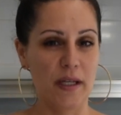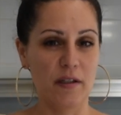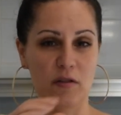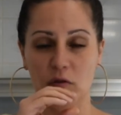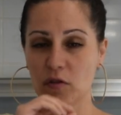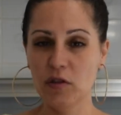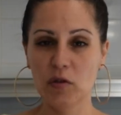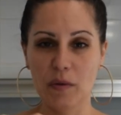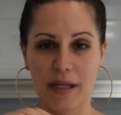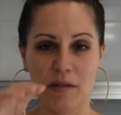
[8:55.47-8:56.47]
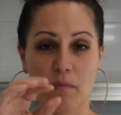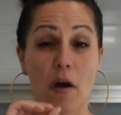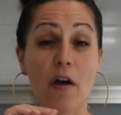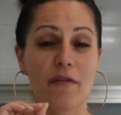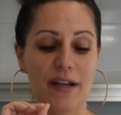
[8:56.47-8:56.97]
So it's not too sweet. It's
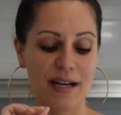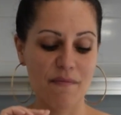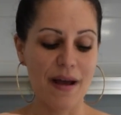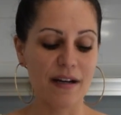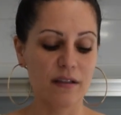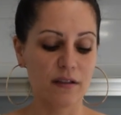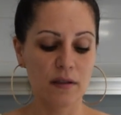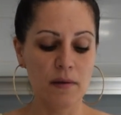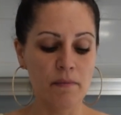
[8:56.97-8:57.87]
perfectly balanced.